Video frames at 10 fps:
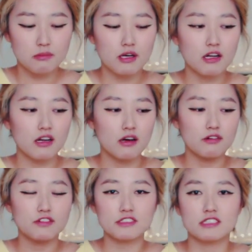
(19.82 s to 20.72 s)

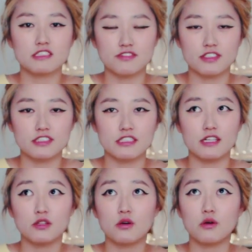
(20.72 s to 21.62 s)
But first things first,
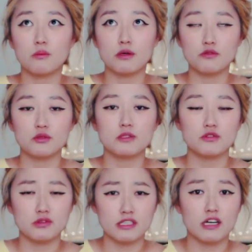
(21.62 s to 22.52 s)
I know my room
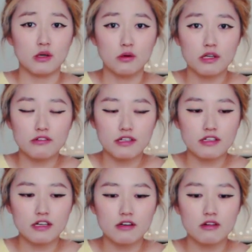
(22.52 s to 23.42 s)
is really echoey
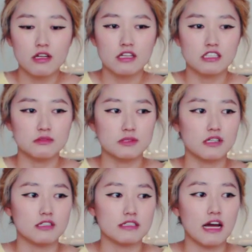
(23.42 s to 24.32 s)
right now. It's
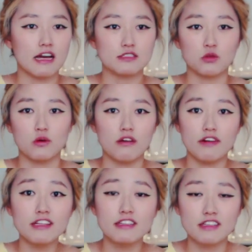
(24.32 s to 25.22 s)
because I don't have
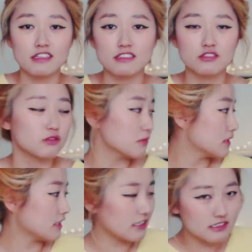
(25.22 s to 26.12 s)
anything in this room
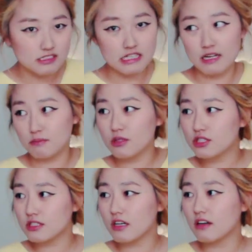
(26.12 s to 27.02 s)
besides that
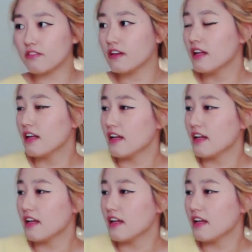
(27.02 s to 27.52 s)
bookshelf,